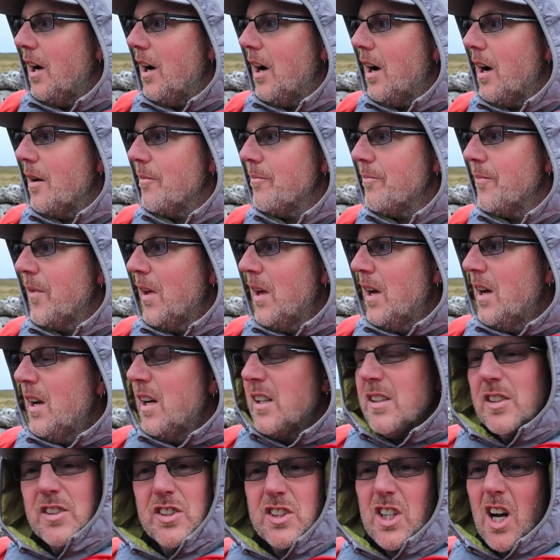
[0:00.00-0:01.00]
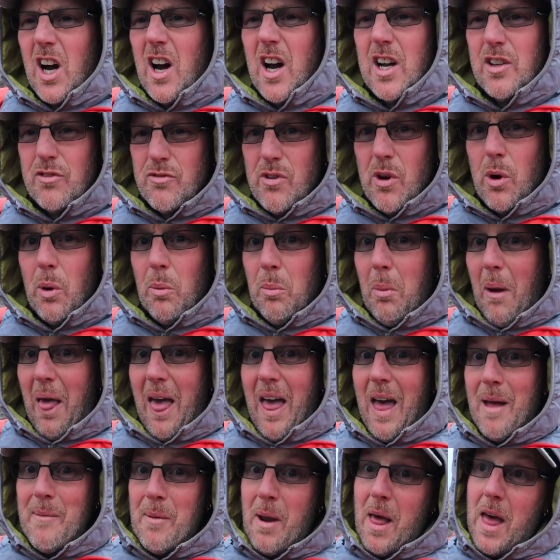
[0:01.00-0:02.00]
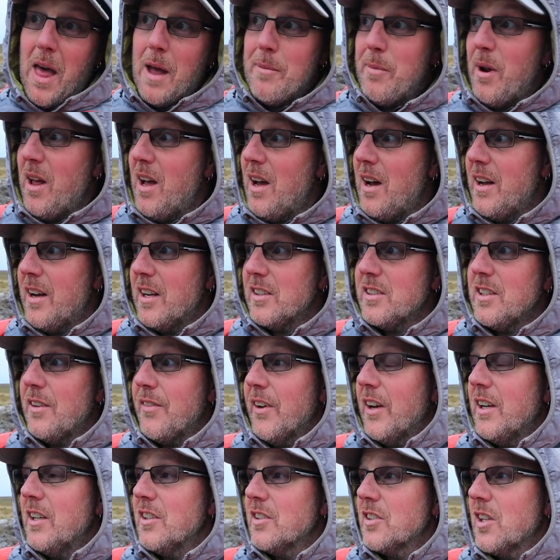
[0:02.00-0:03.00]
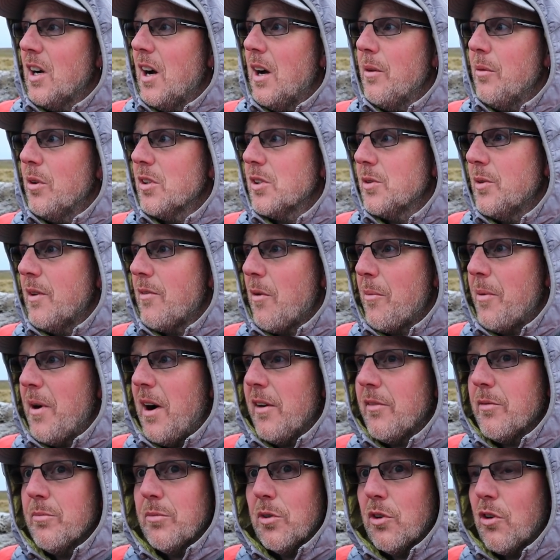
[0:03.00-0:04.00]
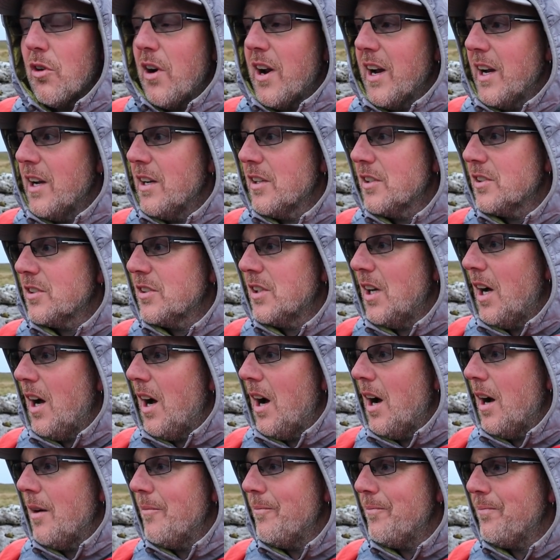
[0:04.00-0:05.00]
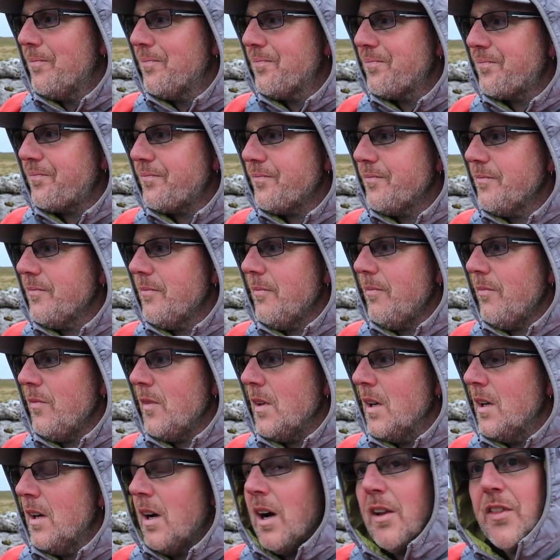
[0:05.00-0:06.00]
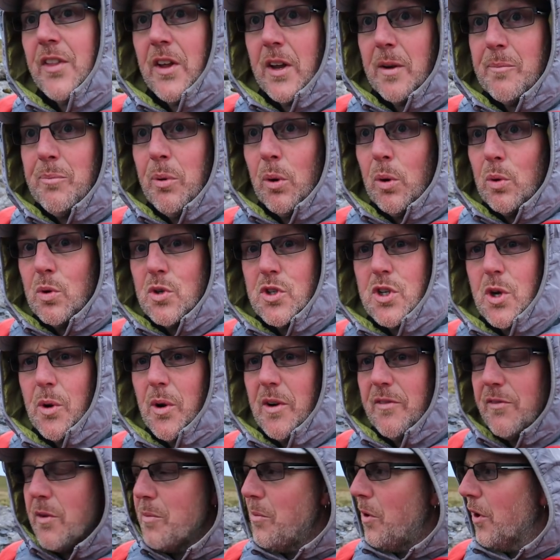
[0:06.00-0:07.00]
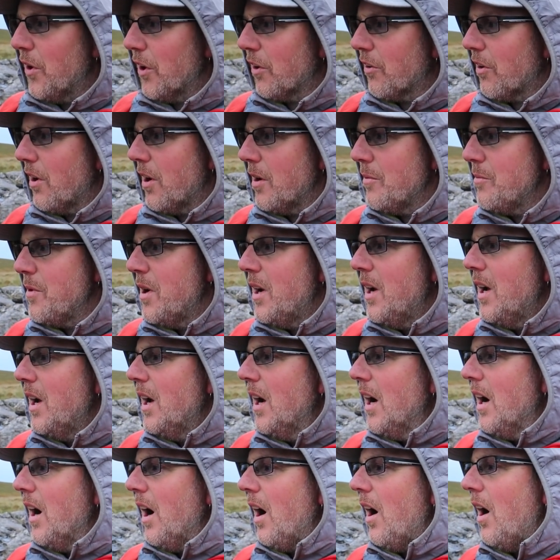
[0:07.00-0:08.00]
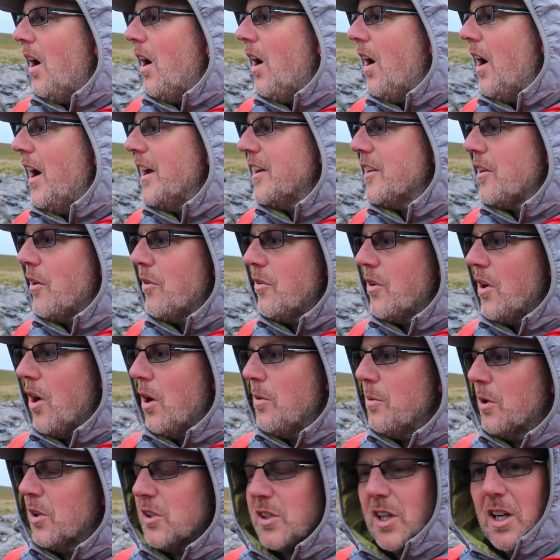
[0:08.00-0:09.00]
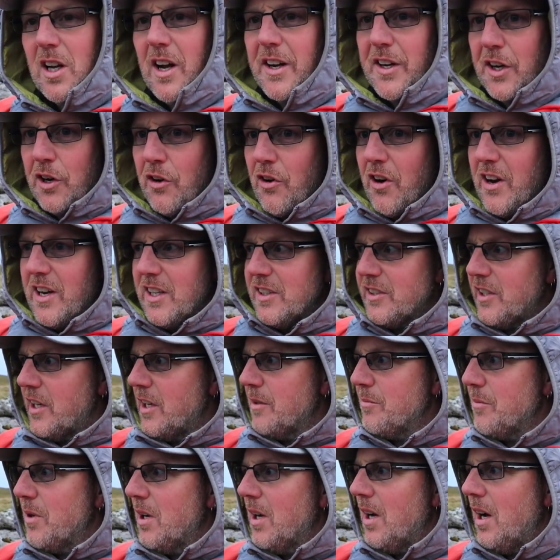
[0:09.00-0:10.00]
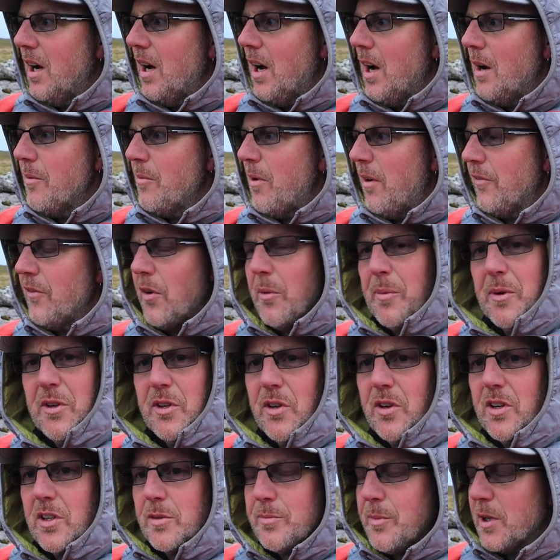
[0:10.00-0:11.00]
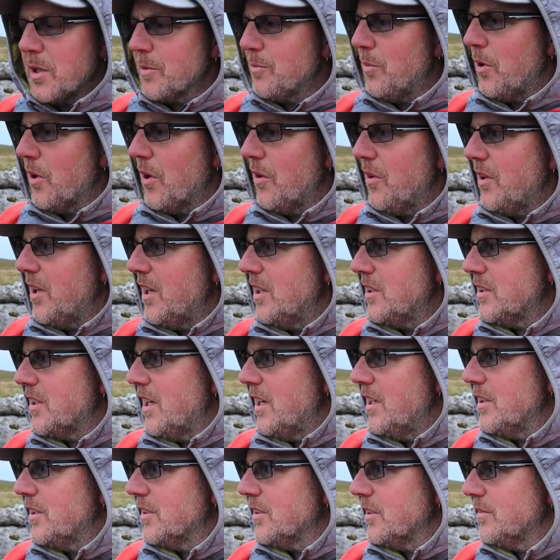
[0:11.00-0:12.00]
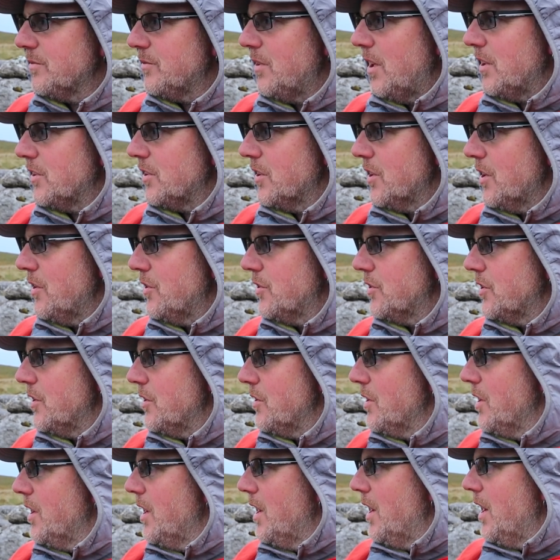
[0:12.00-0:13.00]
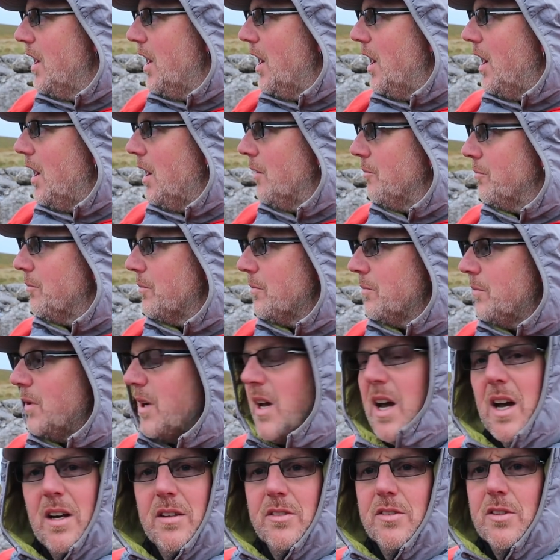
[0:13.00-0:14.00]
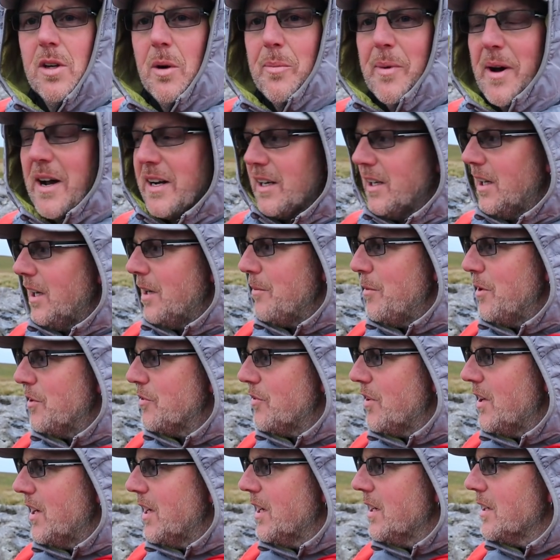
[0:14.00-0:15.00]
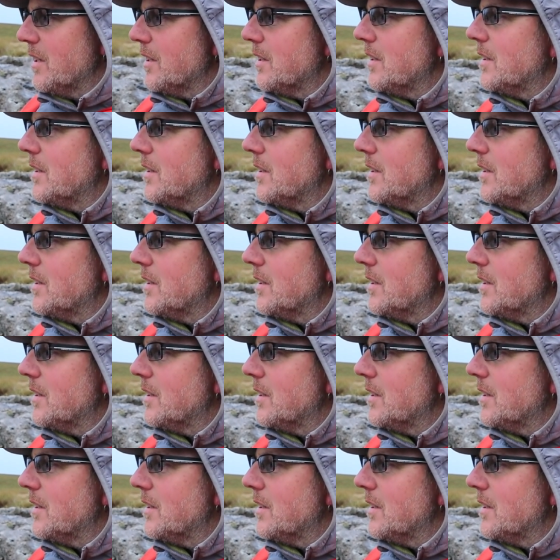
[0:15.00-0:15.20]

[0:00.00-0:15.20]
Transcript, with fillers: The sky is real blur, blur, blur. There's nothing in the sky whatsoever apart from greyness. I think Paul's shooting for monochrome. I don't know, because I like the greens in them. I've not been doing as much mono these days as I used to. But yeah, not a bad little image really.